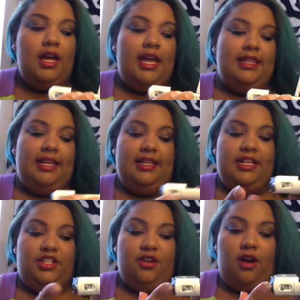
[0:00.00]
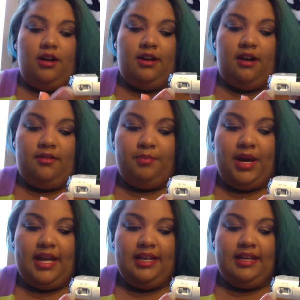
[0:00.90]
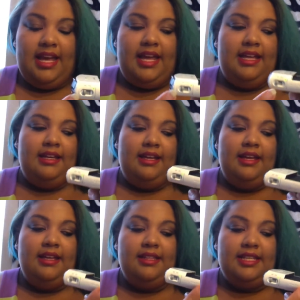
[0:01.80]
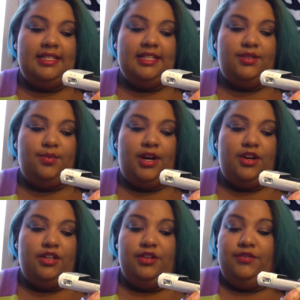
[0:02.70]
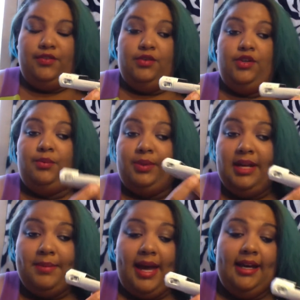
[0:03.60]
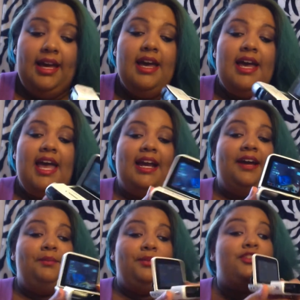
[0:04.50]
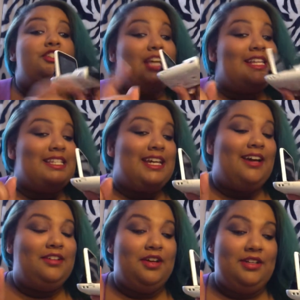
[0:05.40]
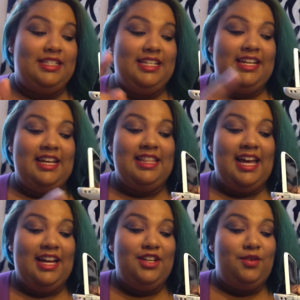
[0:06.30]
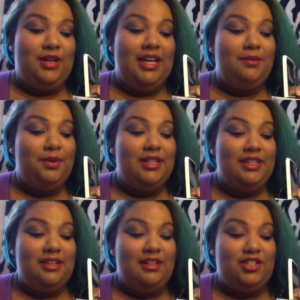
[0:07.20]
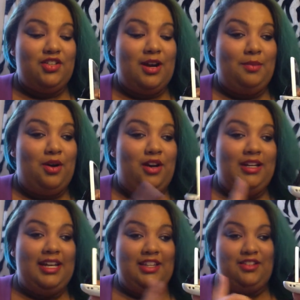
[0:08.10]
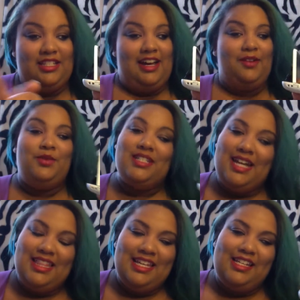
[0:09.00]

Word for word: And then that's your on and off button, and this is where you view your playback. And I'm just now noticing that you can put the strap on either side, which I think